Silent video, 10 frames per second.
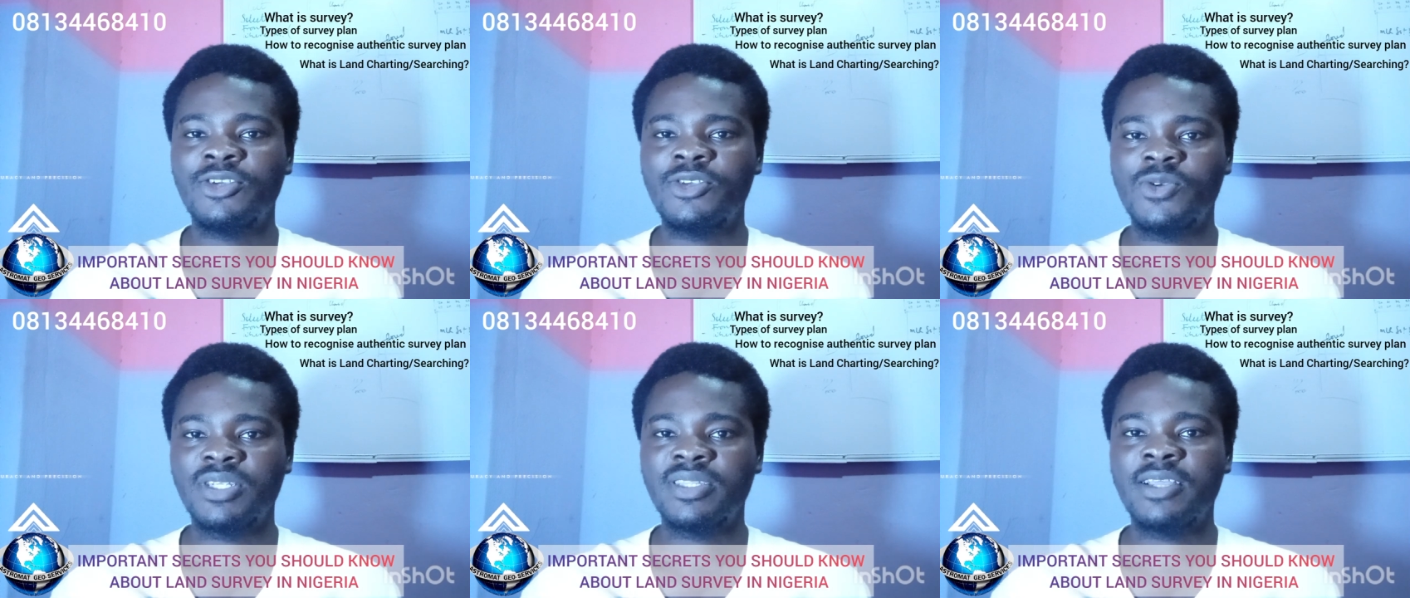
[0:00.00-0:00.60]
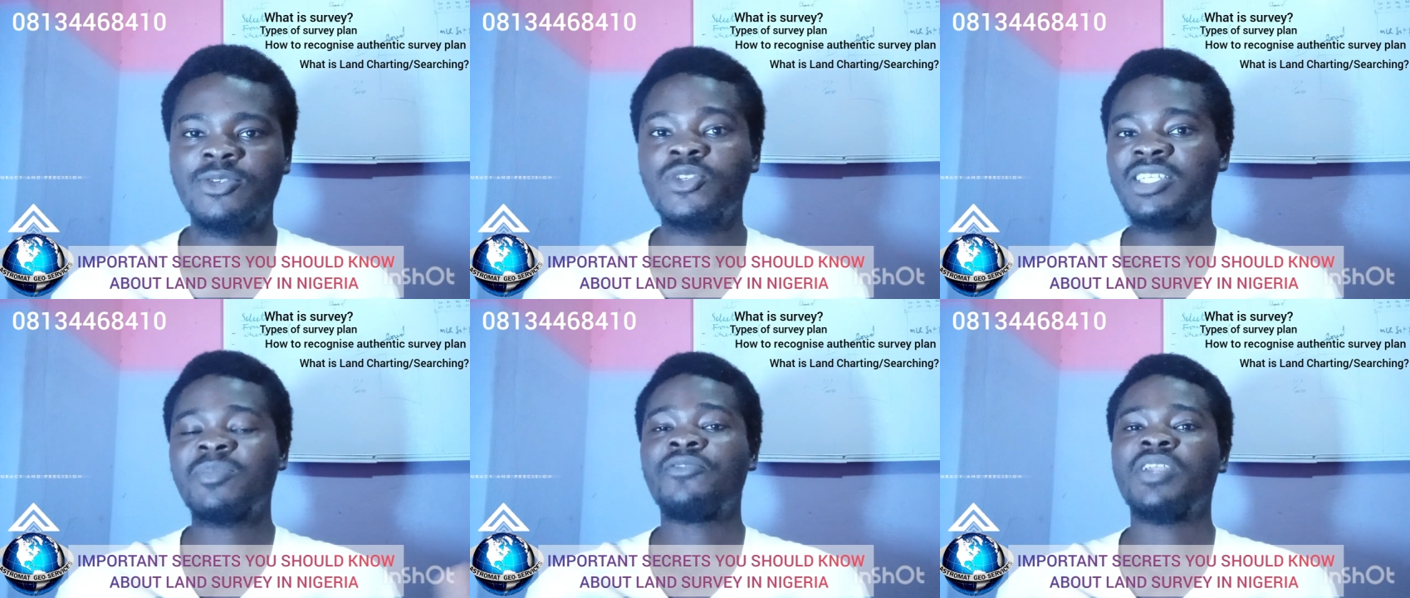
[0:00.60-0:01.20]
You understand? So
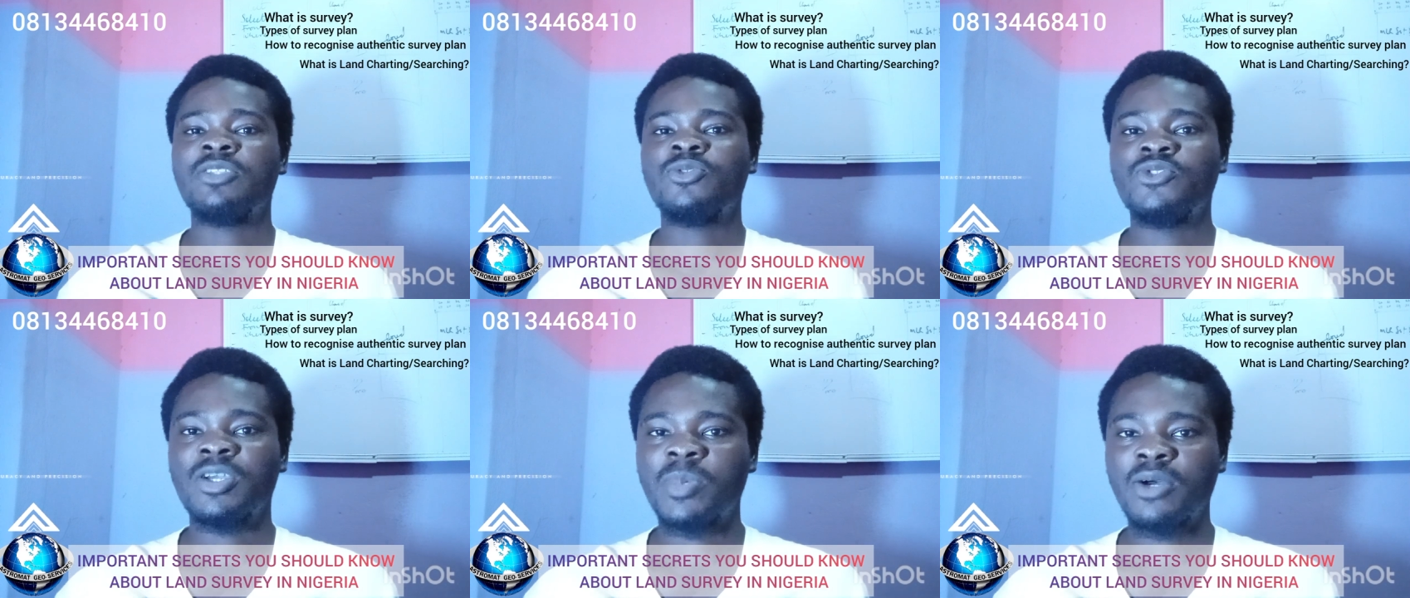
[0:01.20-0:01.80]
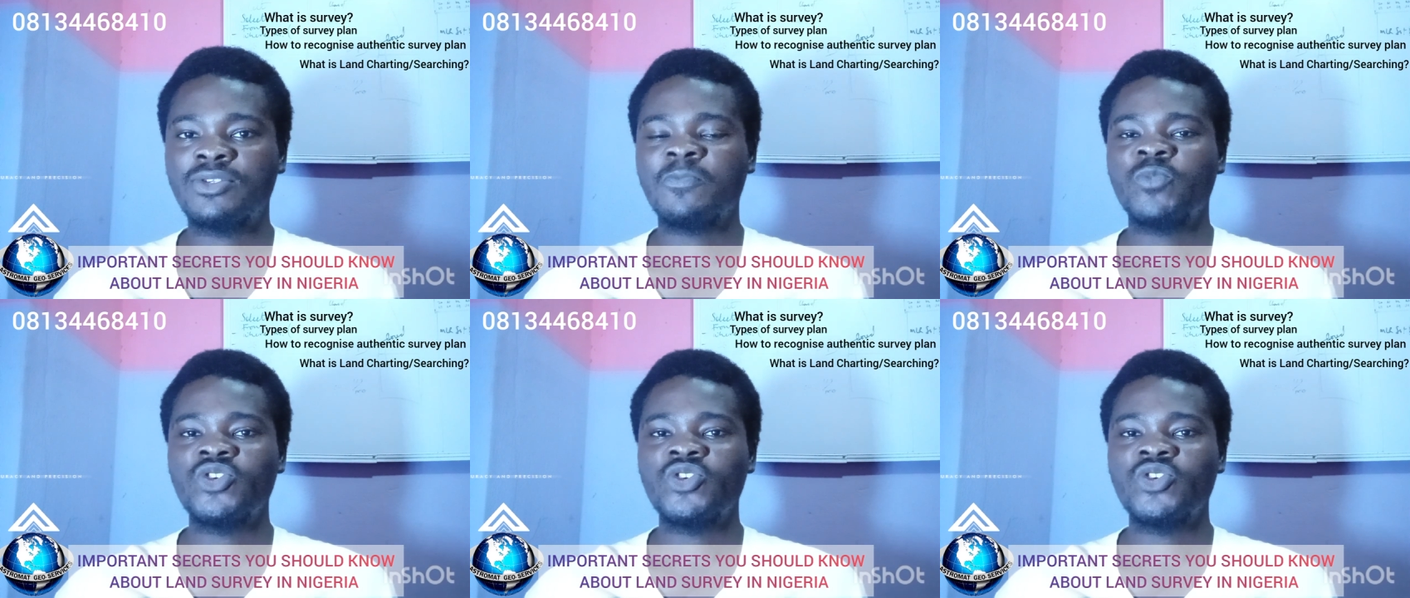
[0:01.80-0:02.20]
this, my friend, I told you about.